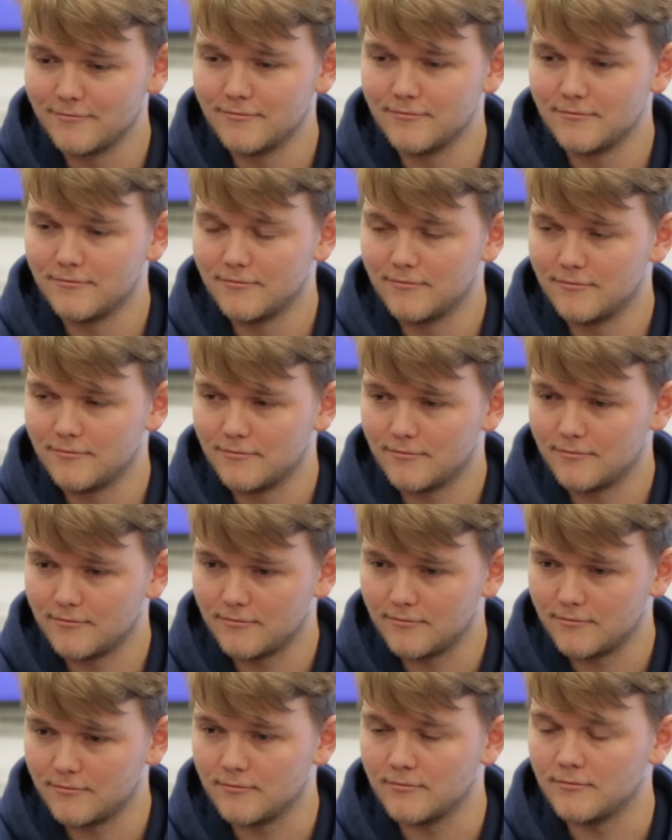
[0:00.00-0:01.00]

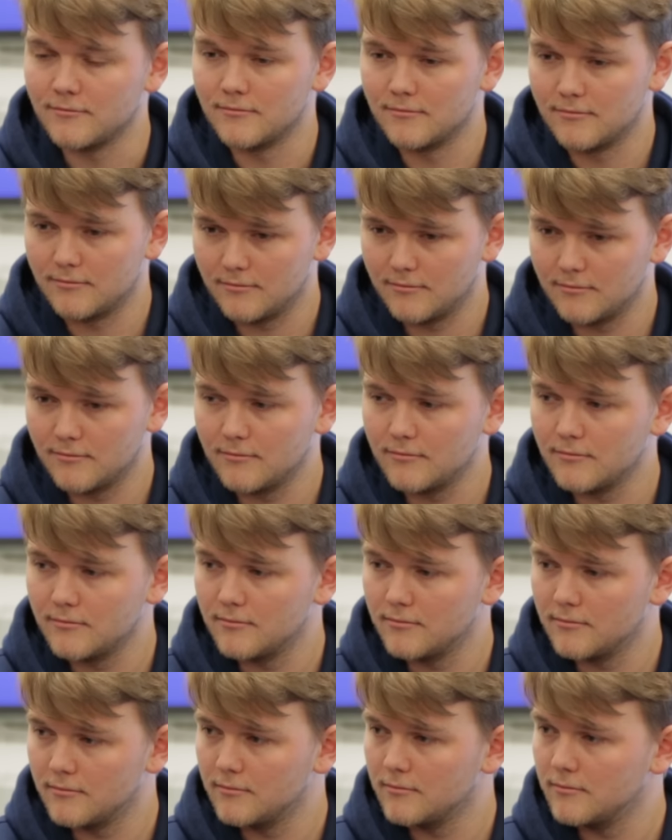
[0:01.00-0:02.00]

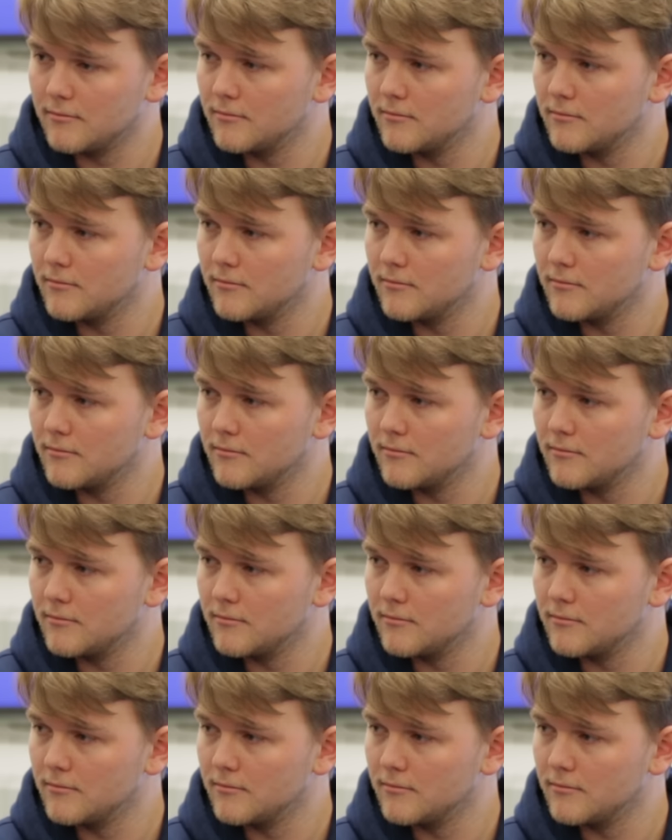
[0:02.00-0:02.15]
The person shown says nothing.